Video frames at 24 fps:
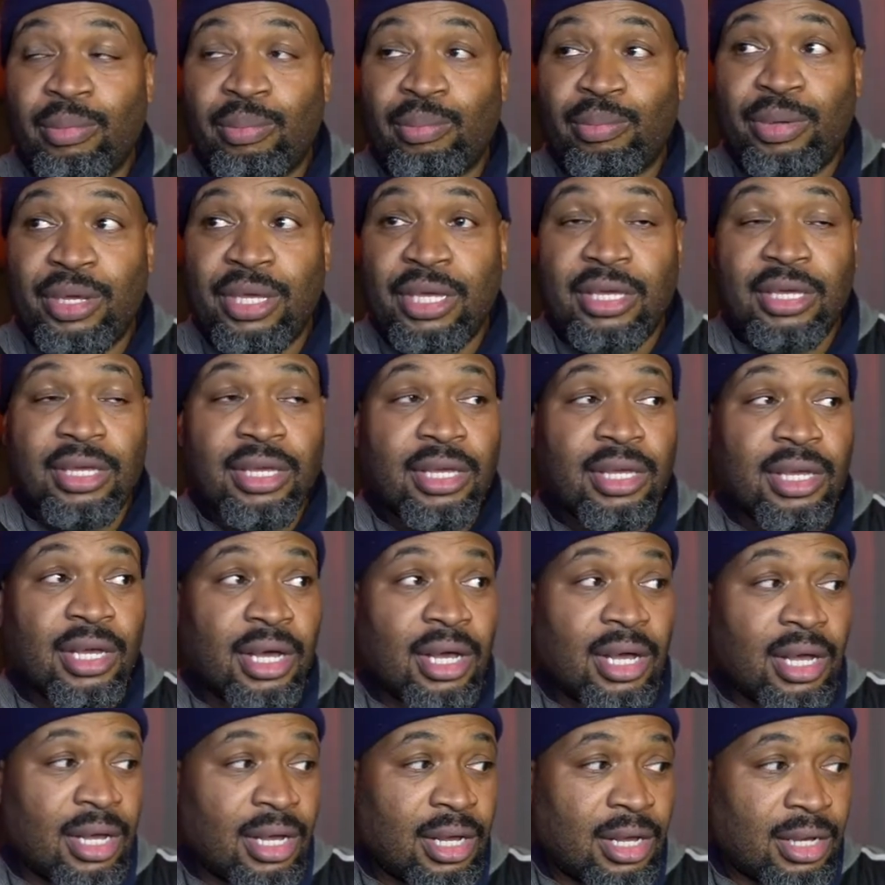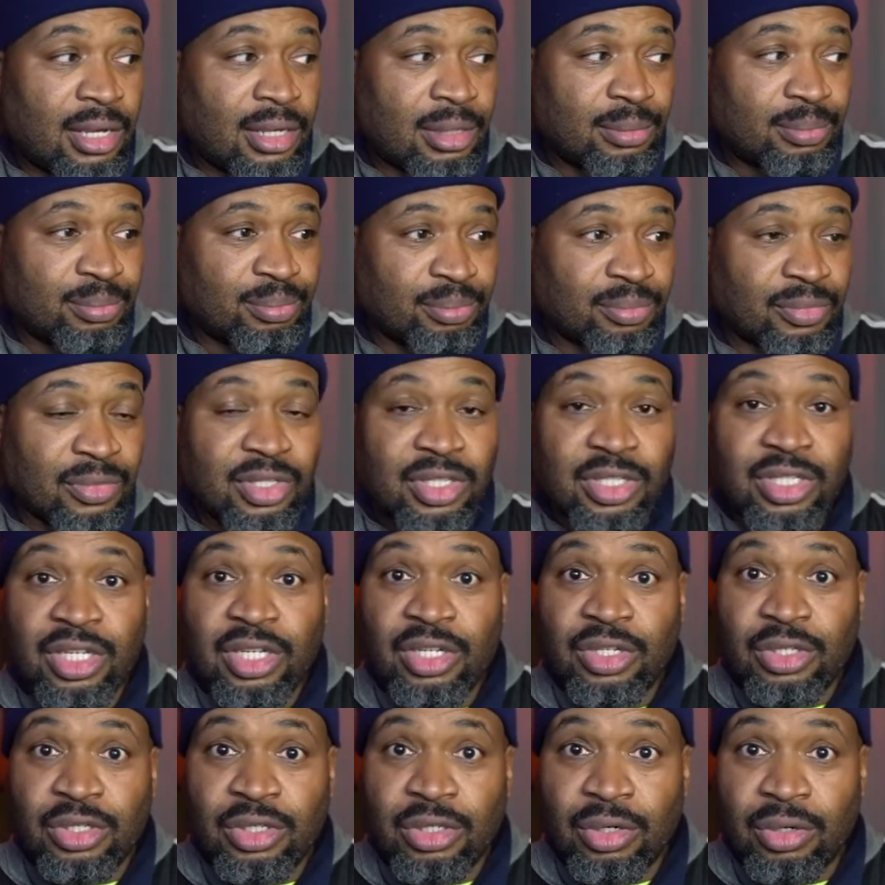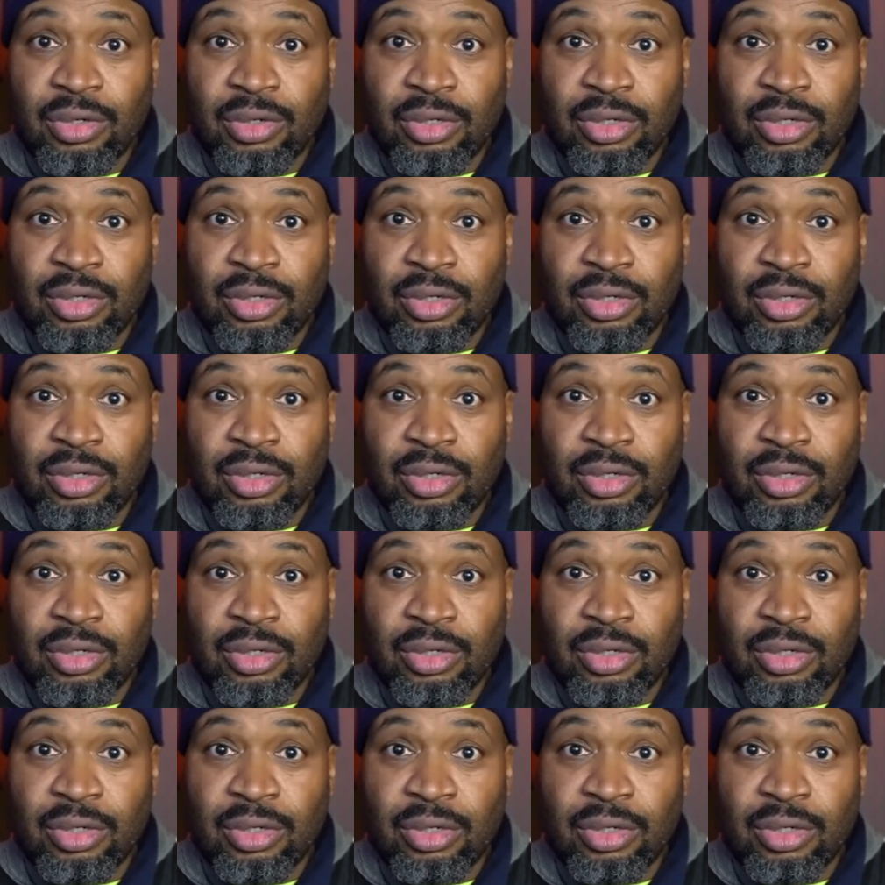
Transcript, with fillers: be um, censored